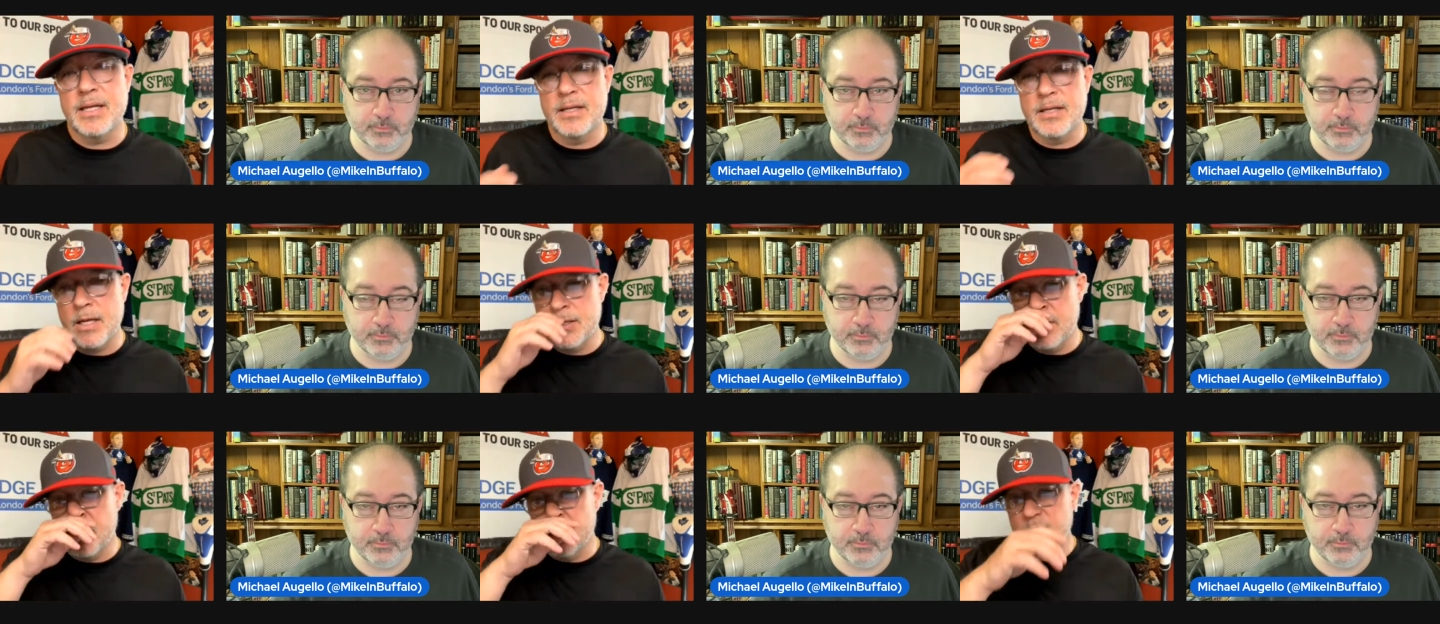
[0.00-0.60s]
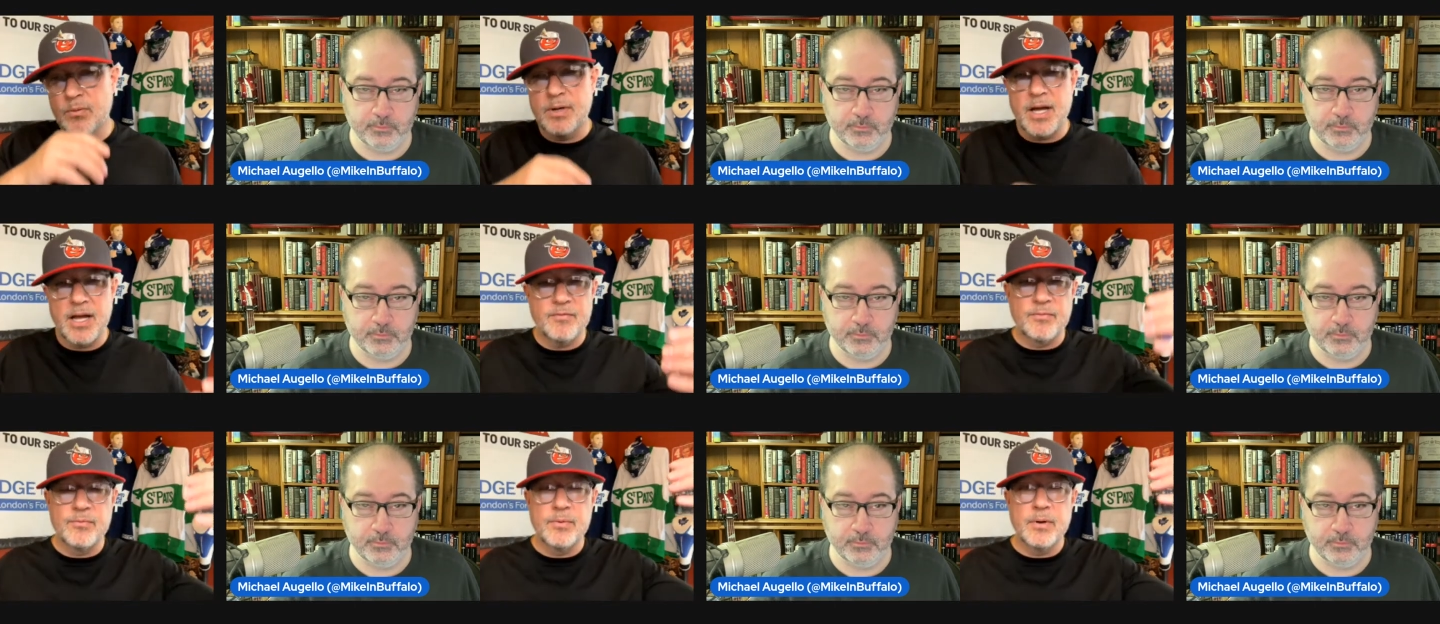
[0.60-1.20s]
Speaker 1: And, and you know, you and I
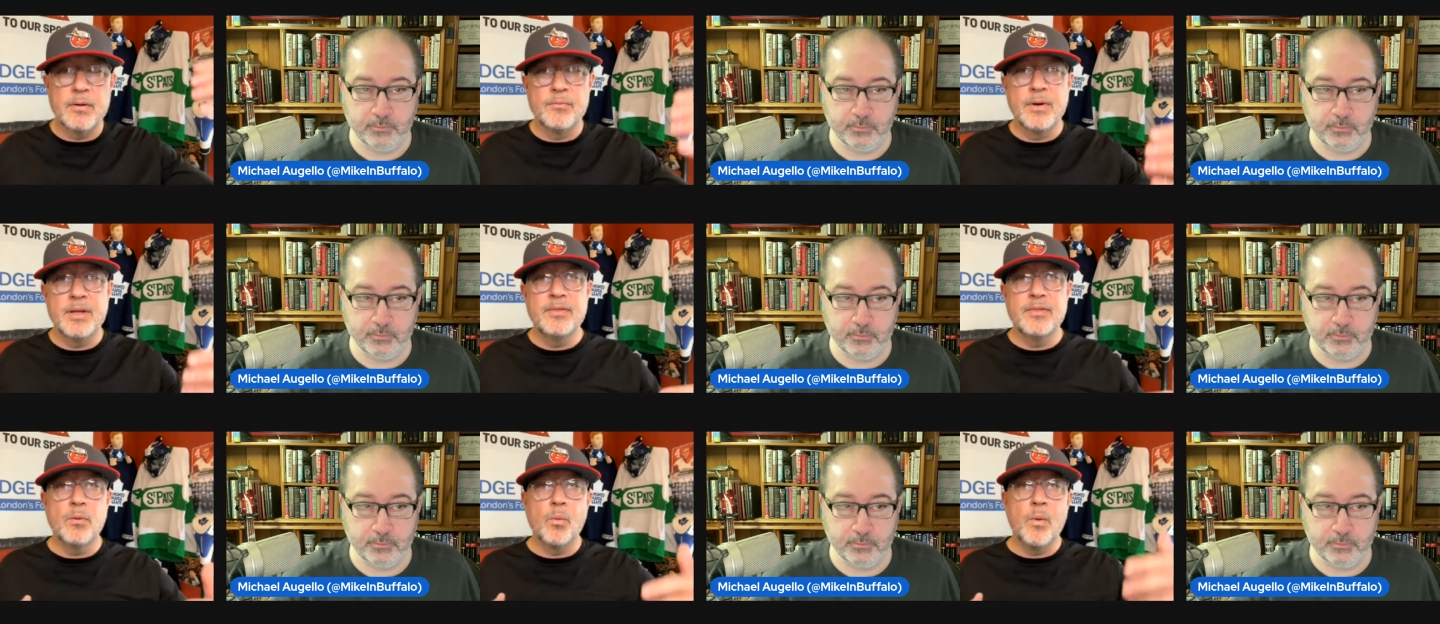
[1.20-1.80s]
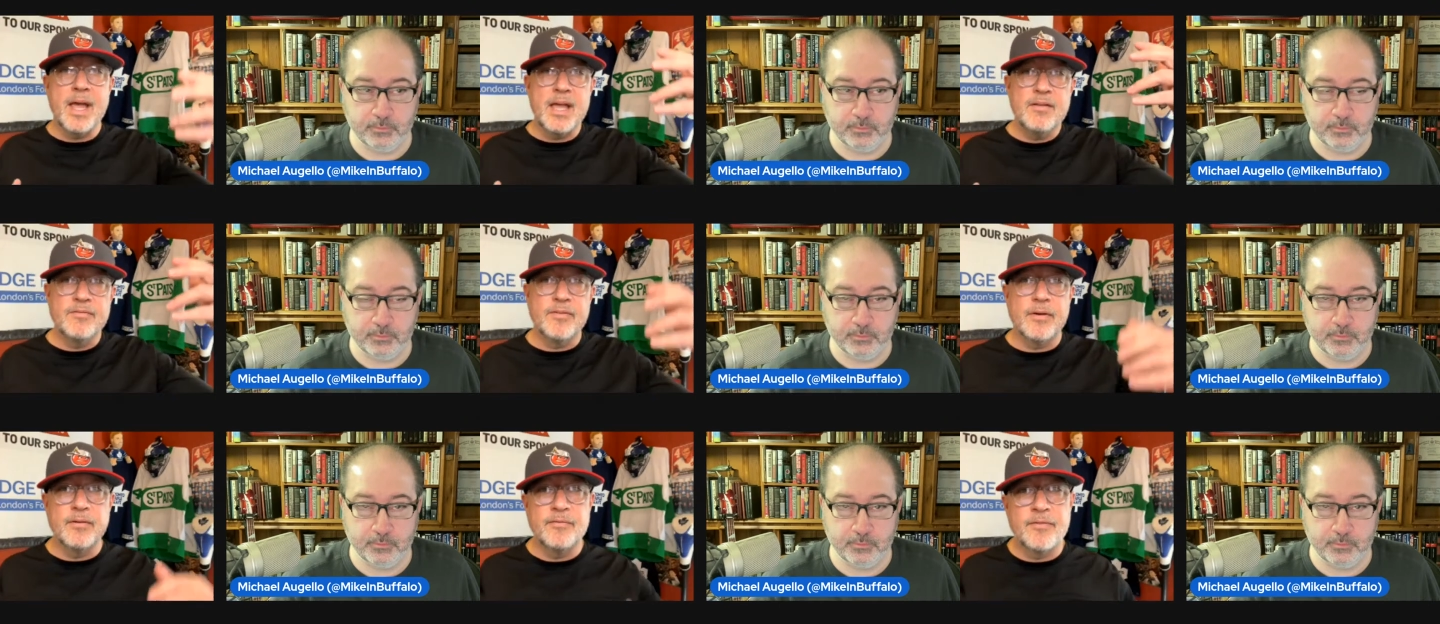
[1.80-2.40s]
have ridden the
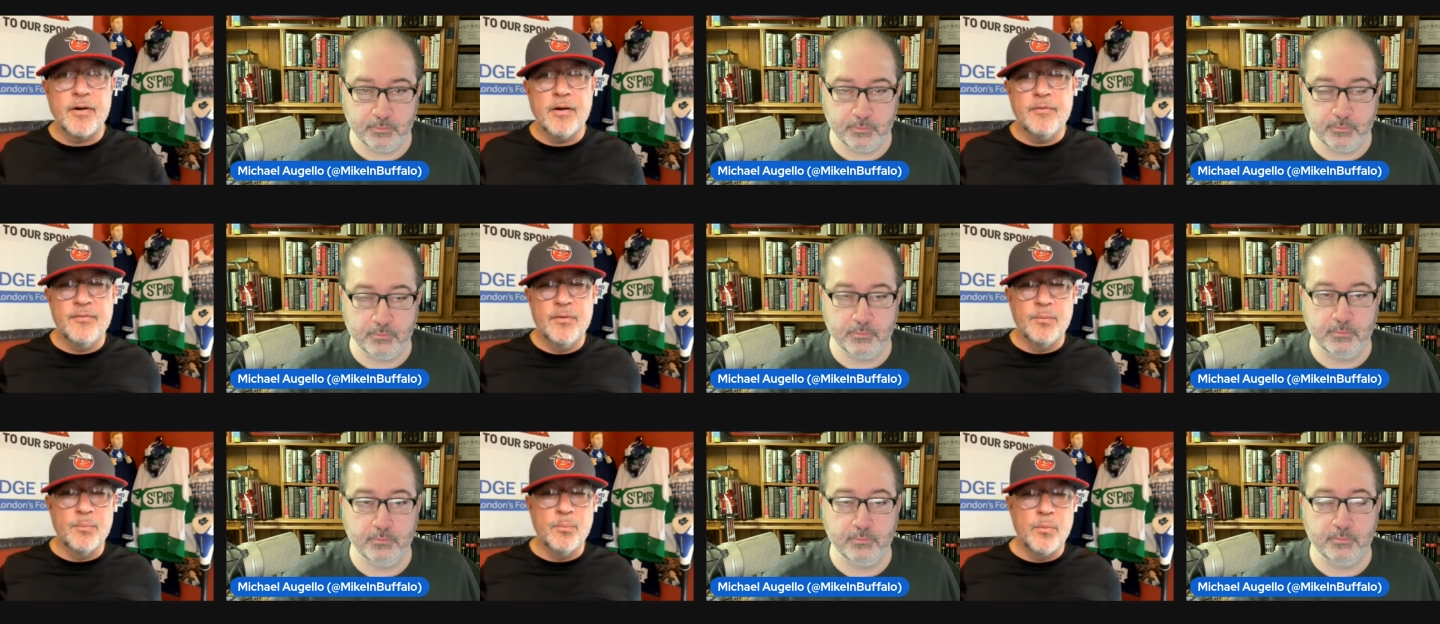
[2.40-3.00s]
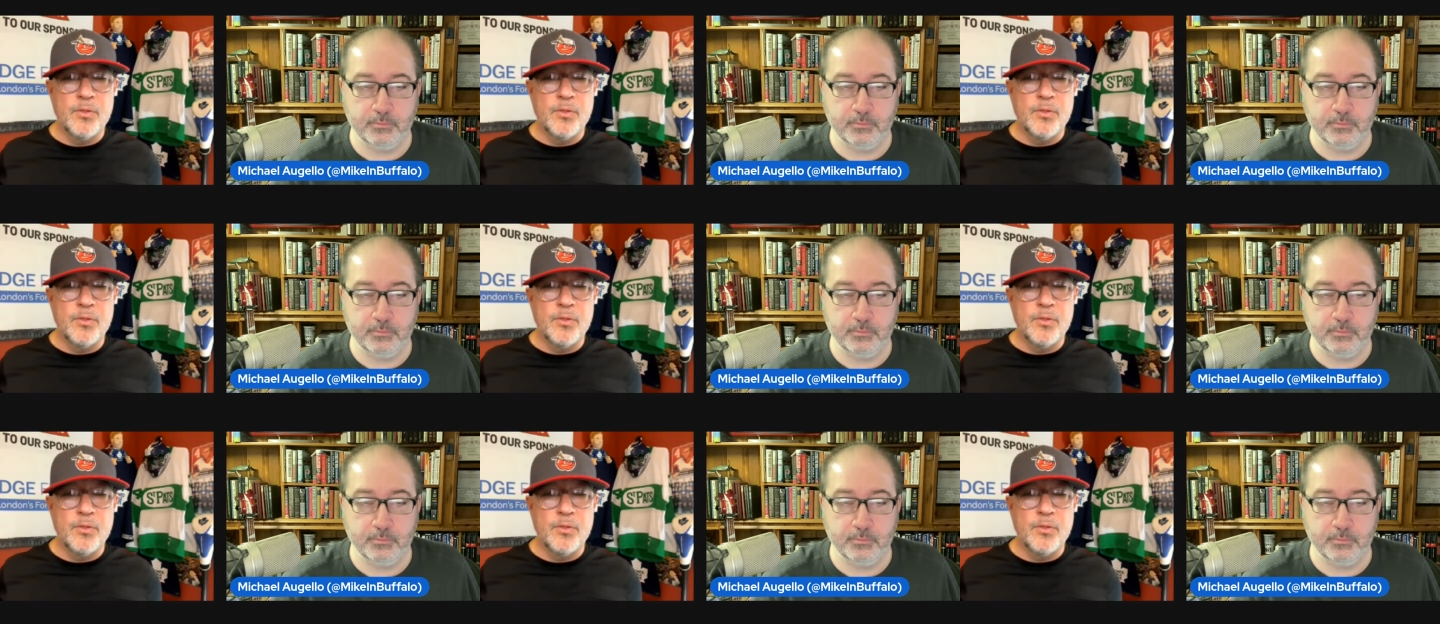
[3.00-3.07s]
wave of of the,